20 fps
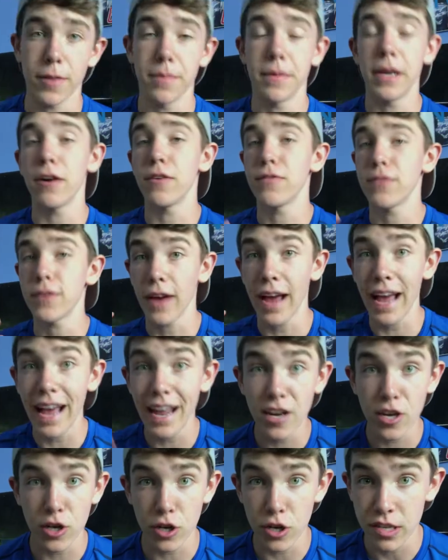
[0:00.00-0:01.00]
Now if you had
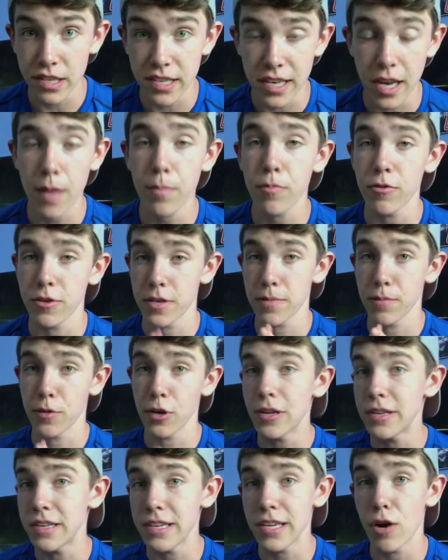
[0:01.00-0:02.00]
a good setup with some
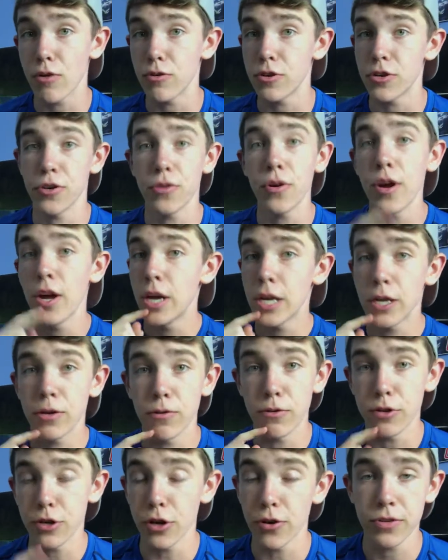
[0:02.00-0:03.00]
good CO2, you were
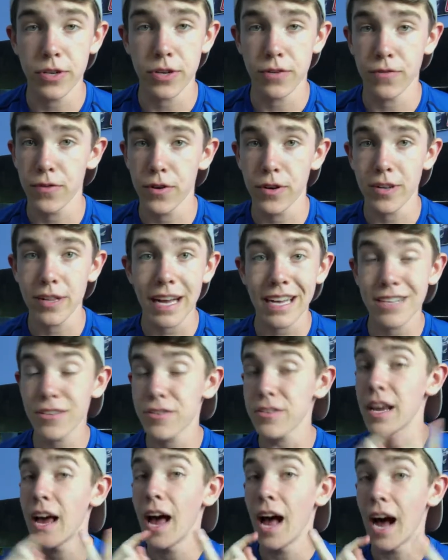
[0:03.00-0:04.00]
dosing fertilizers,